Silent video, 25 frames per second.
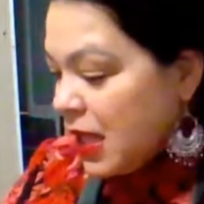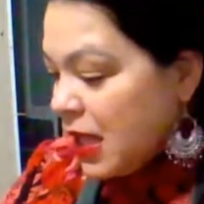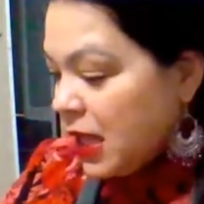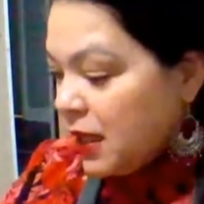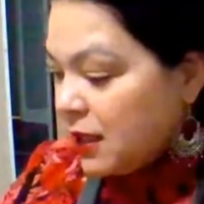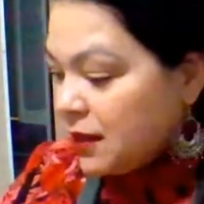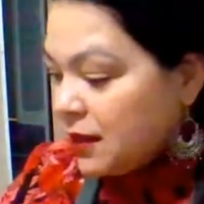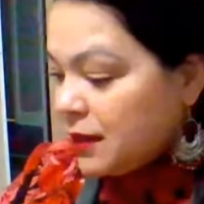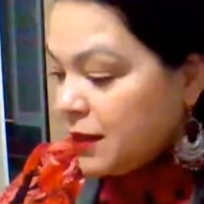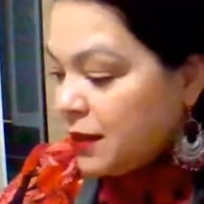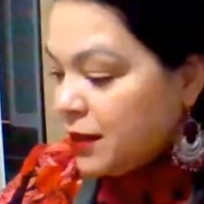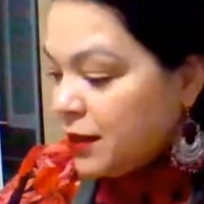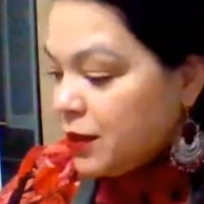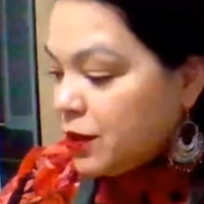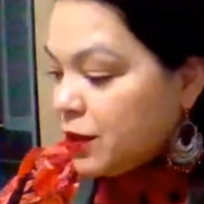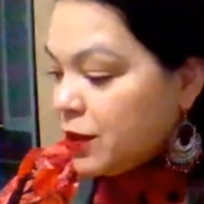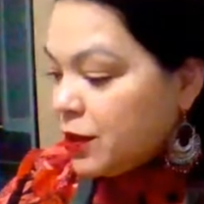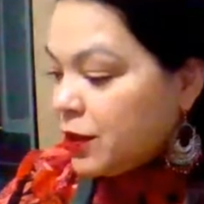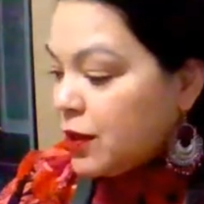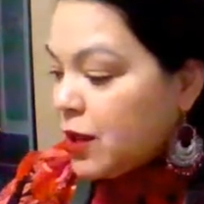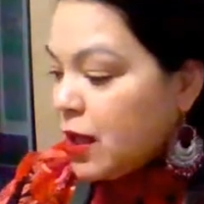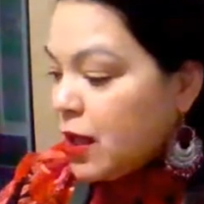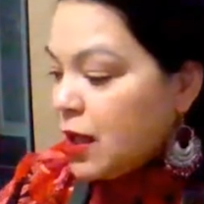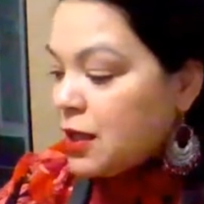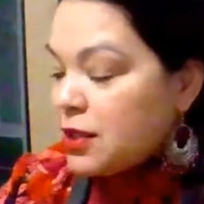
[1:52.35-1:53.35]
a
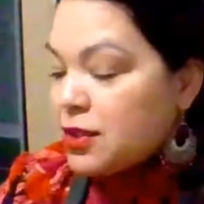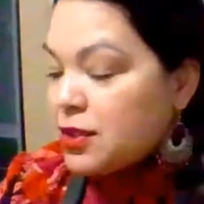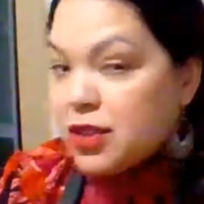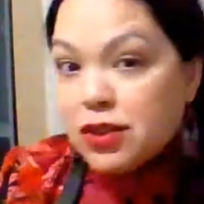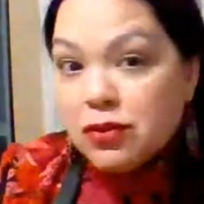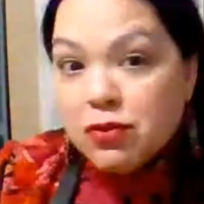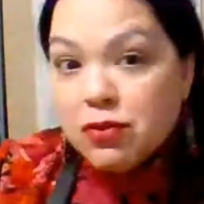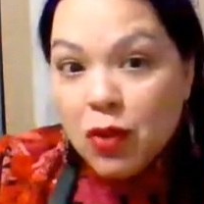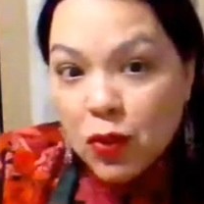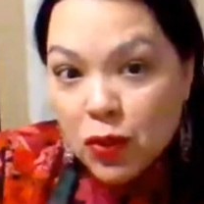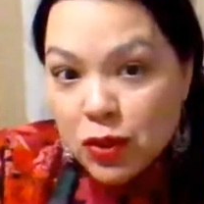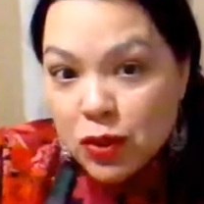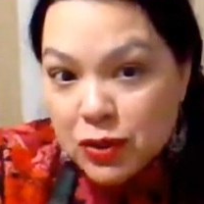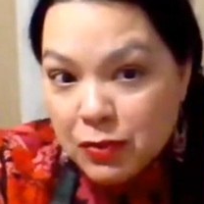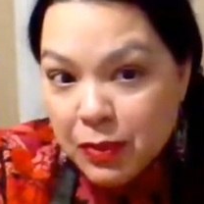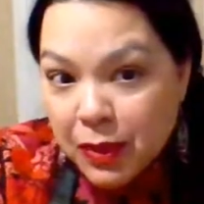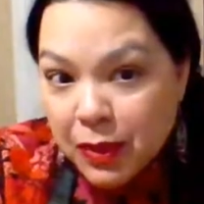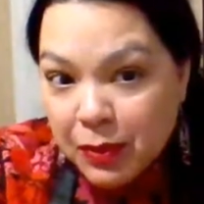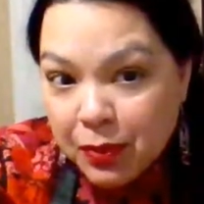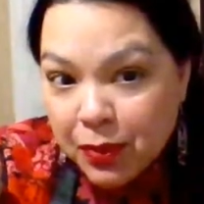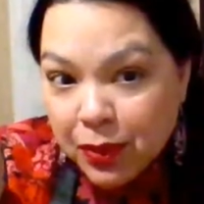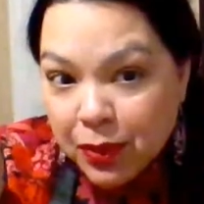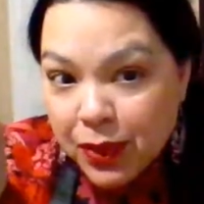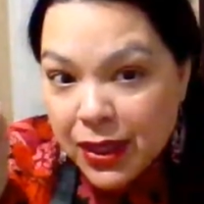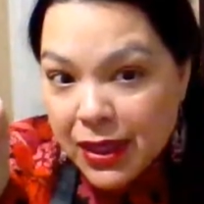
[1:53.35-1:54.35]
little uh, smoked
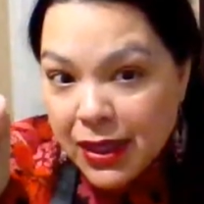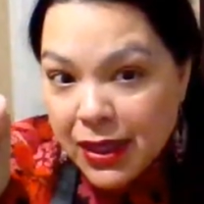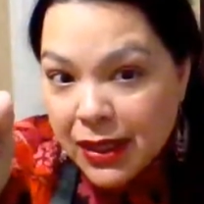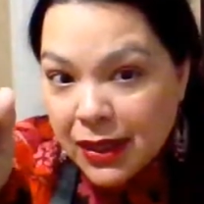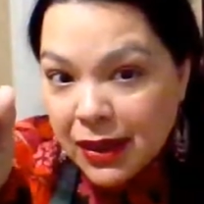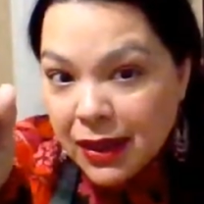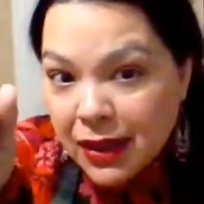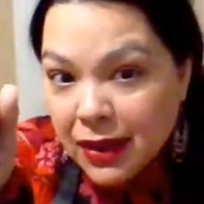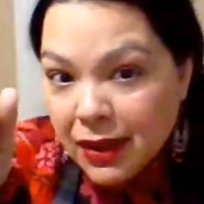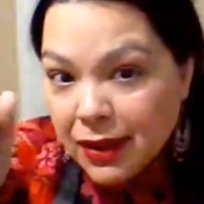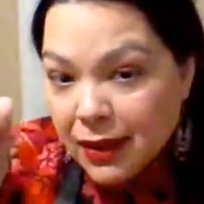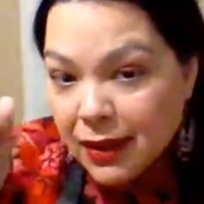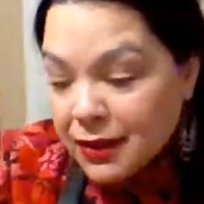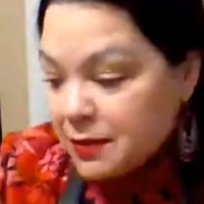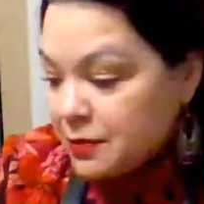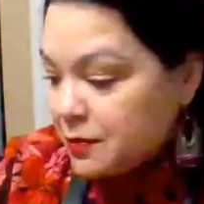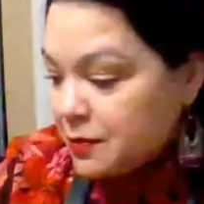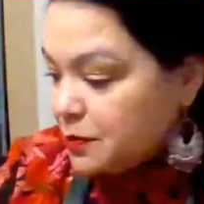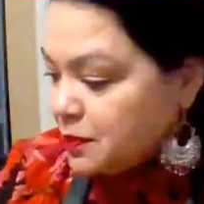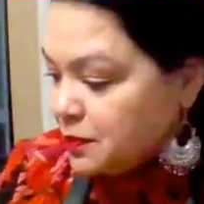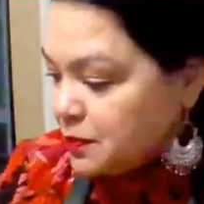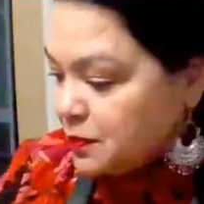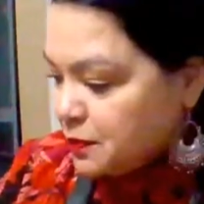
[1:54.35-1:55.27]
paprika,